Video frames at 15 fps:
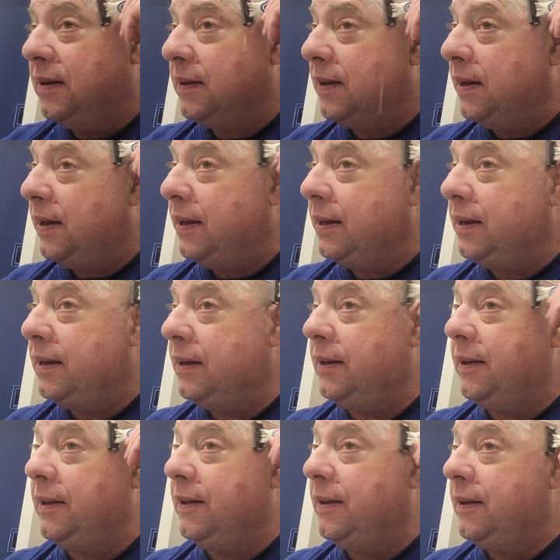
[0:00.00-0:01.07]
Okay,
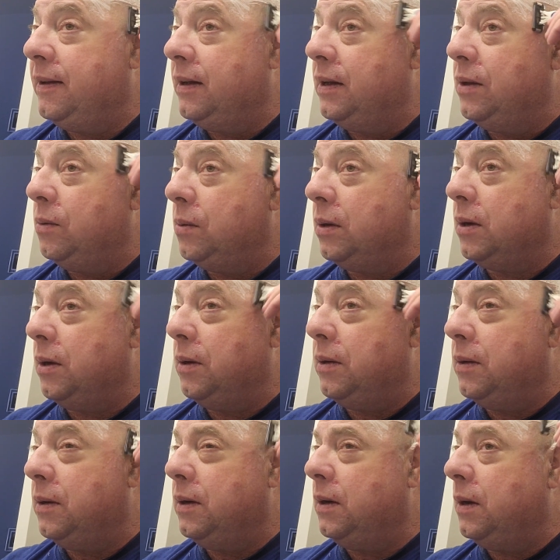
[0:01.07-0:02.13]
we'll
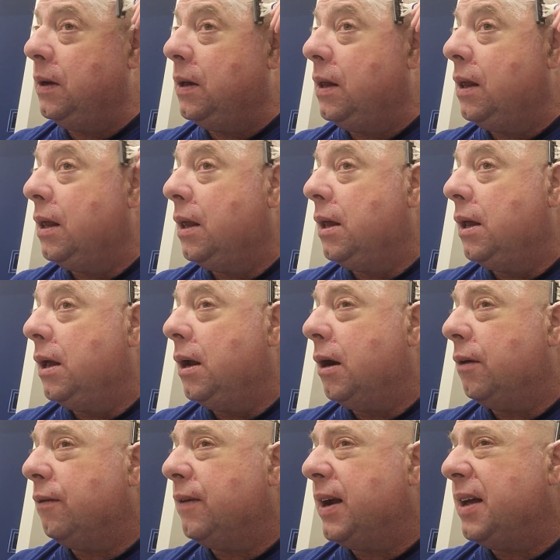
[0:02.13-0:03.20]
go
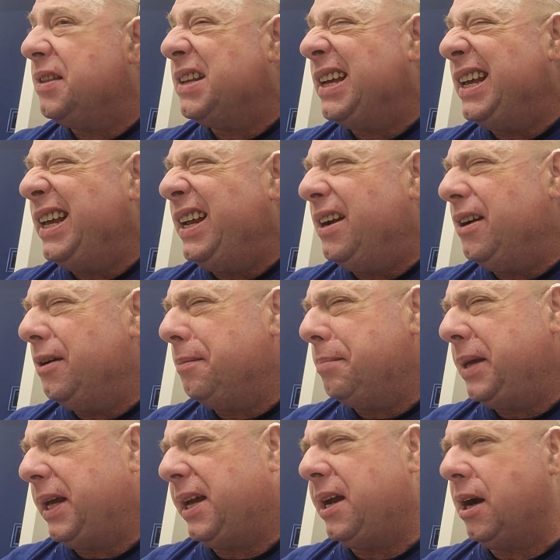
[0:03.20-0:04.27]
around the ear.
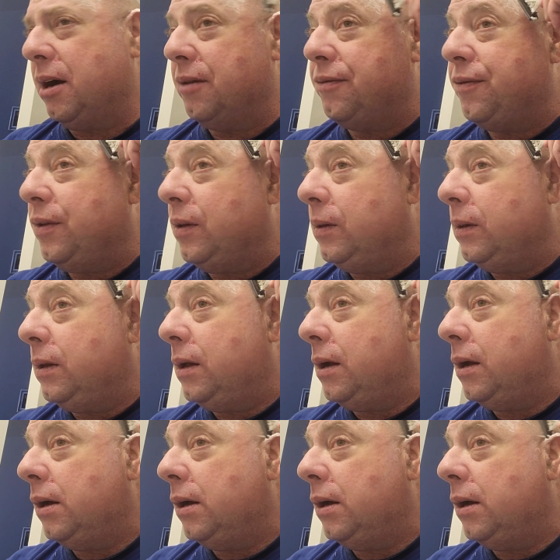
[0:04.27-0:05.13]
Be careful,